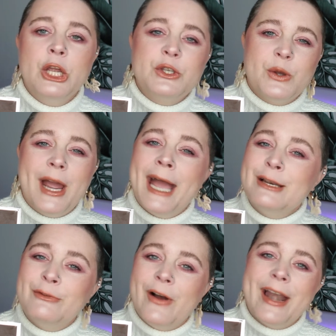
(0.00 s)
So I had
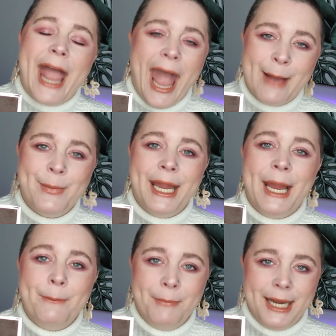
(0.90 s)
to find a
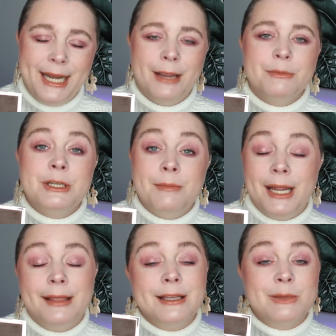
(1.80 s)
happy medium to
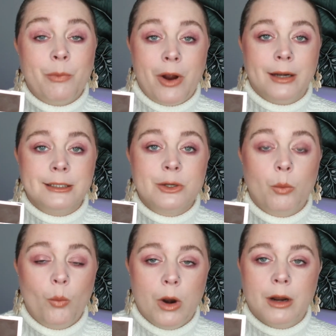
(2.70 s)
make this product
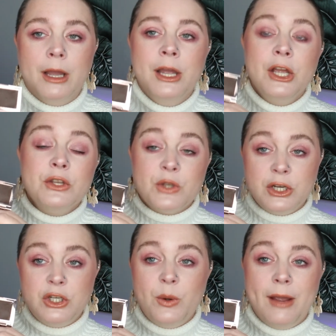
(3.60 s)
work. So I
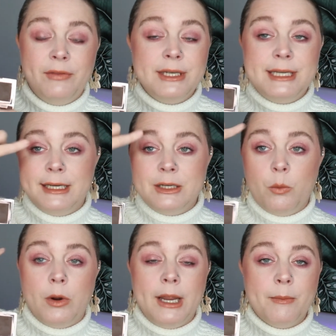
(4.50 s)
do have the tinted
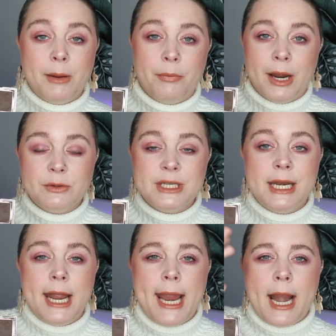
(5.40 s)
one in my brows
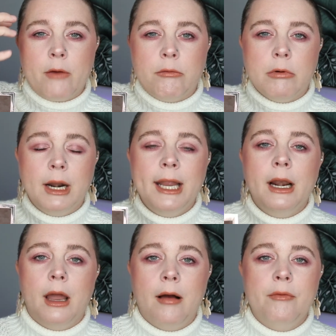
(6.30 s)
today, and I really
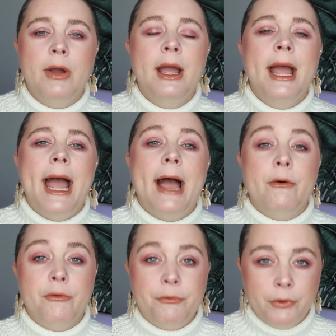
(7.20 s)
love
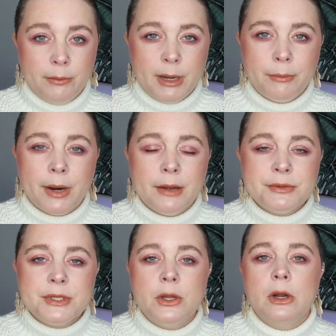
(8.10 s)
how full my
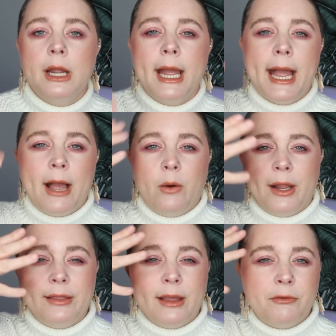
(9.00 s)
brows look, how
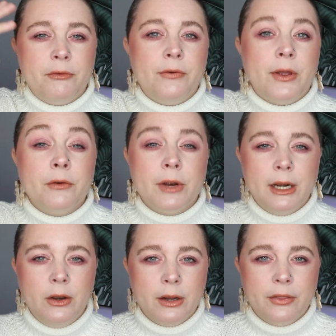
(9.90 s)
like that feathery
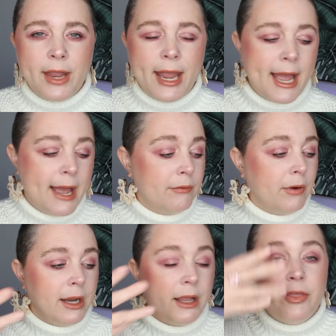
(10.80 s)
look they have,
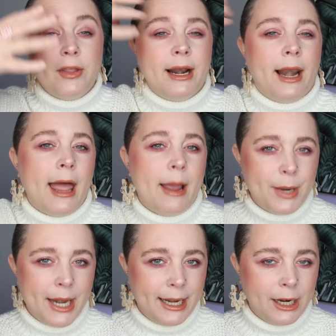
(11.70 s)
like the
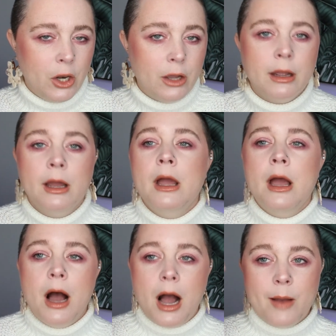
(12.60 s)
laminated look.
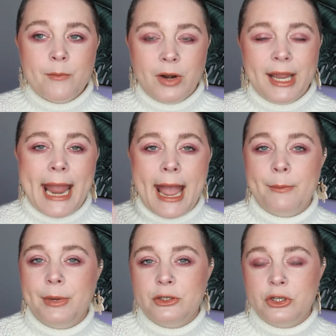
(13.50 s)
I'm really
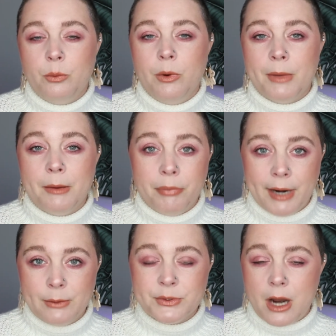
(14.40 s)
happy to where my
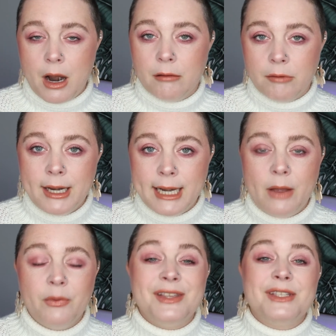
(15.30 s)
brows are right
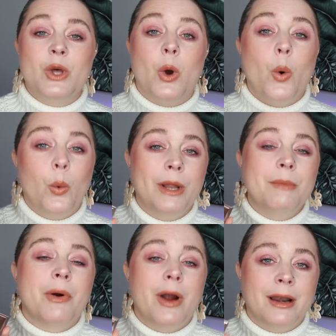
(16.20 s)
now. This is the only
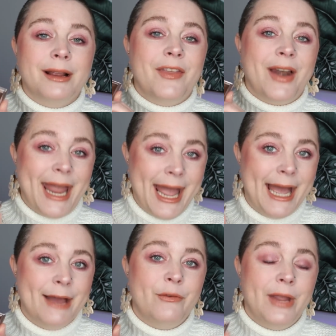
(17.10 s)
product that I
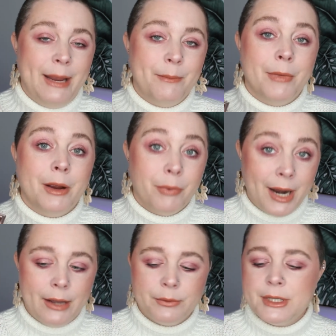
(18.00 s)
have in my
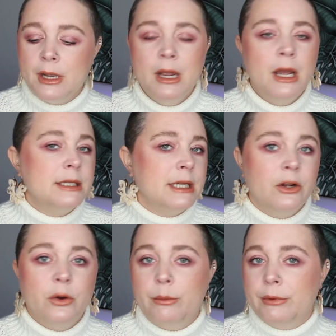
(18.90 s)
brows. Didn't
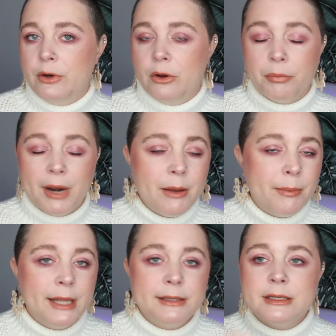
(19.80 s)
go in with no brow
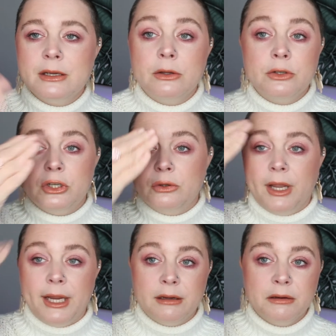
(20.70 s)
pencil to,
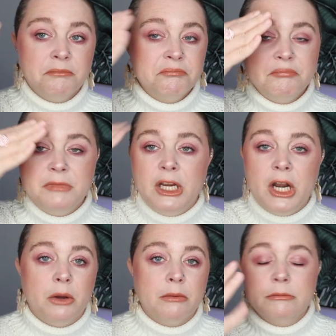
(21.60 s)
like, you
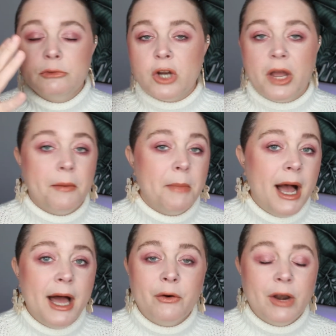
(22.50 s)
know, draw them
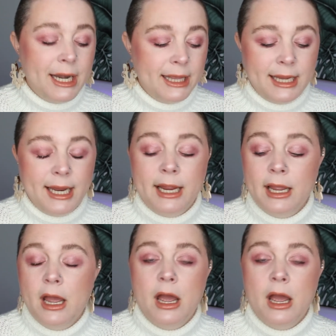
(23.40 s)
on or anything.